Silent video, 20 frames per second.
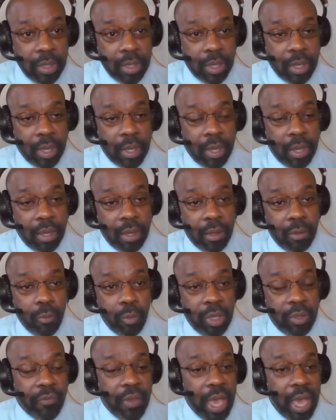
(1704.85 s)
Uh,
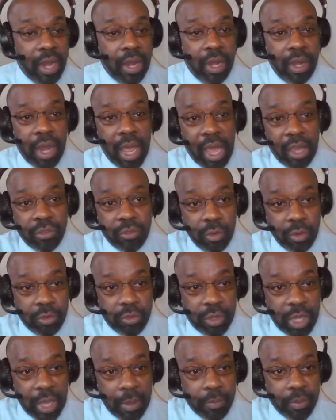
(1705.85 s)
we've had a national
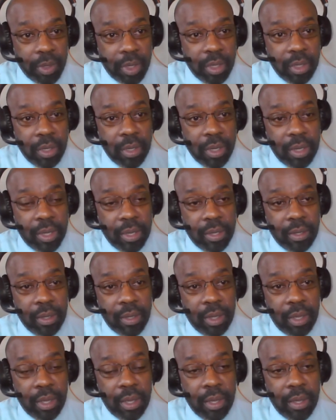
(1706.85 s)
champion in
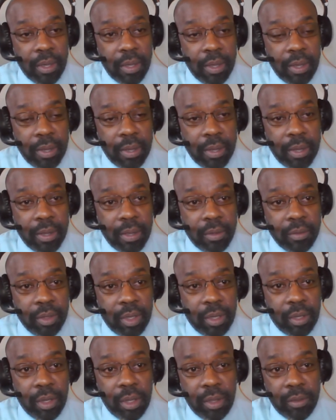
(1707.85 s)
the uh,
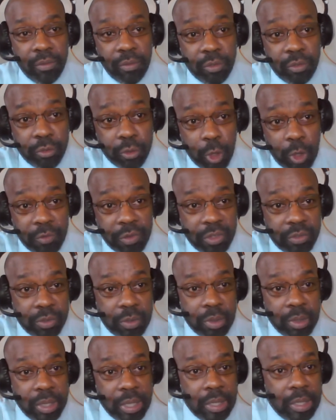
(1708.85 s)
in the service
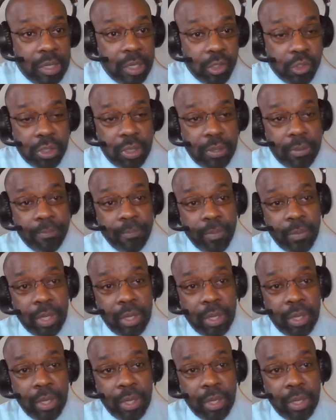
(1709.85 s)
edition.